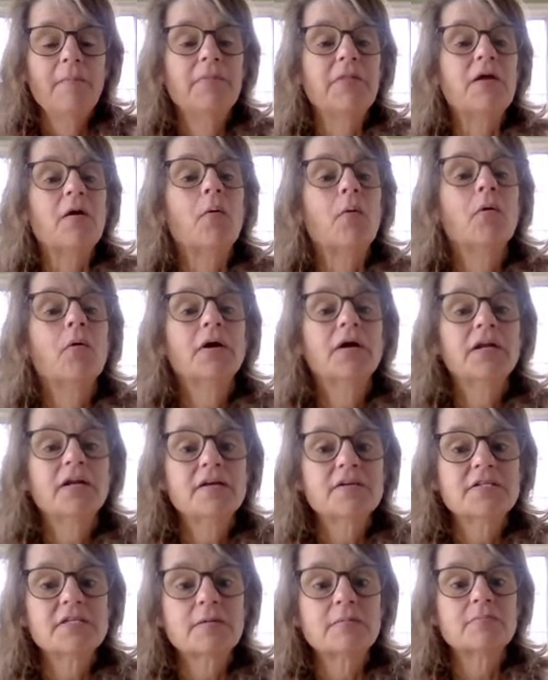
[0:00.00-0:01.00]
the
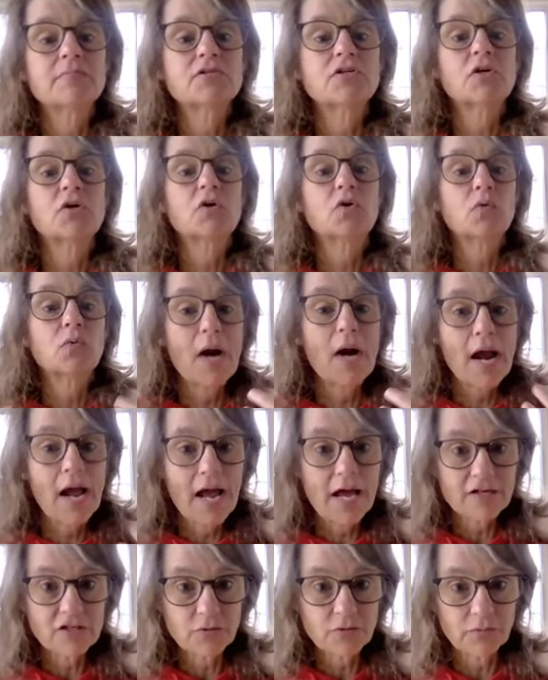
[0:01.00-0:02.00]
organisms
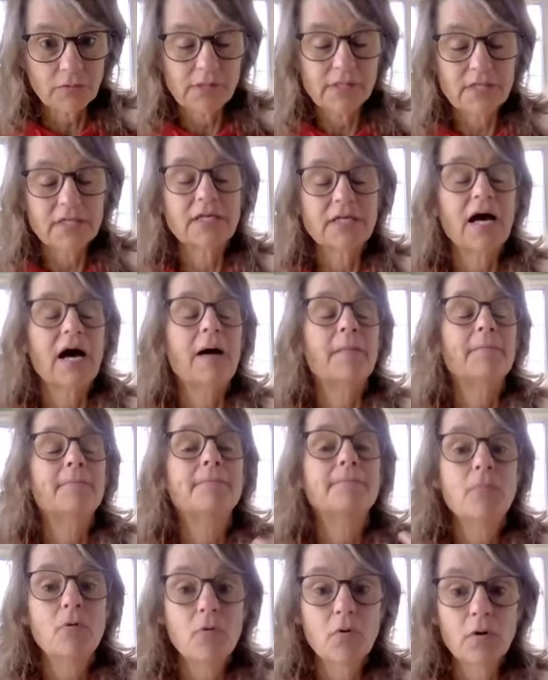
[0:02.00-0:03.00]
gradually got
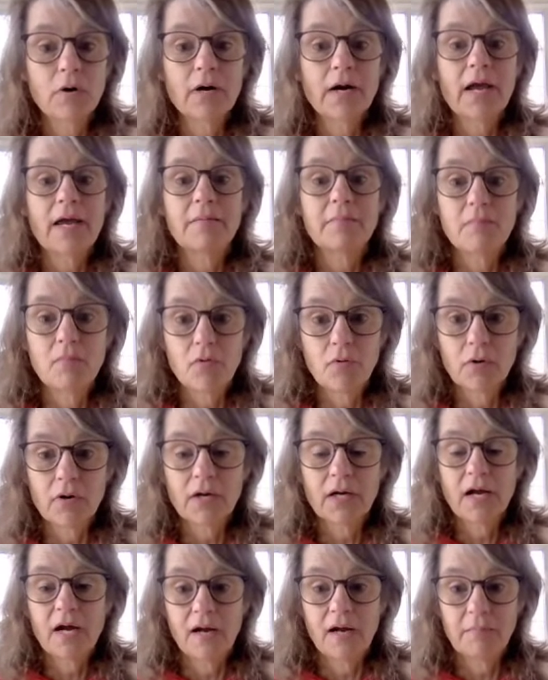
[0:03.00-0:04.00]
more and
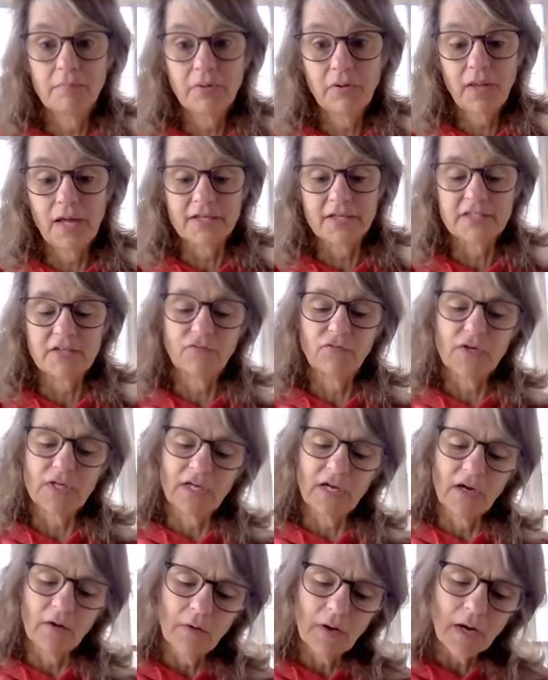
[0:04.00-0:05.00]
more complex. If
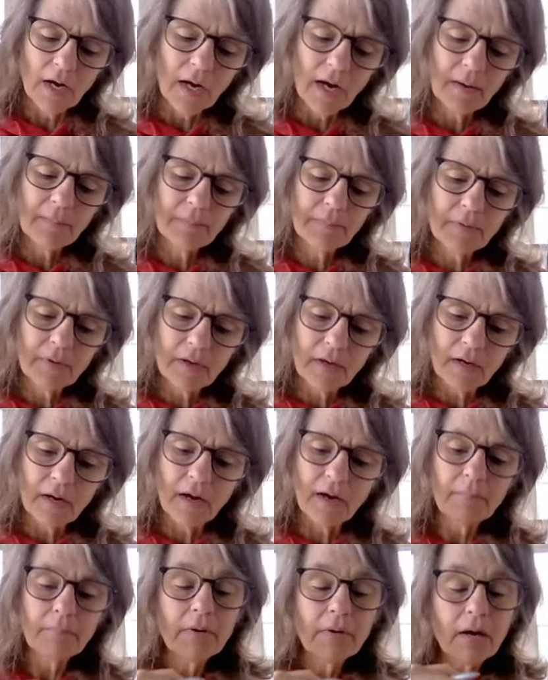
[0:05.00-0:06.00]
we go up,
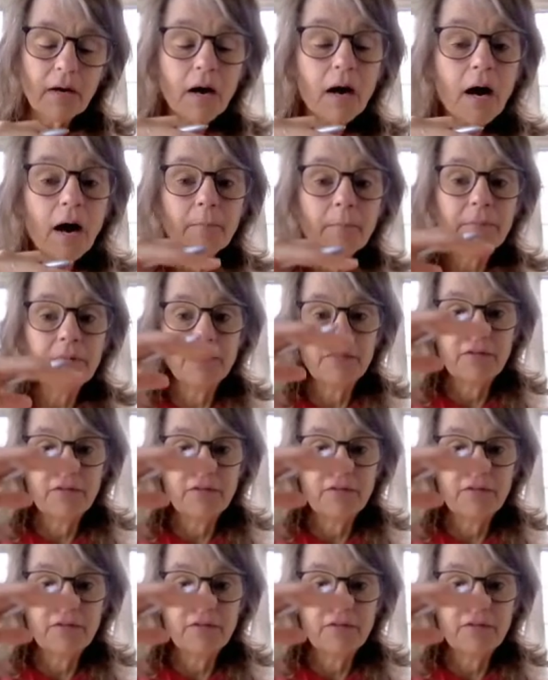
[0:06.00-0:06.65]
up, up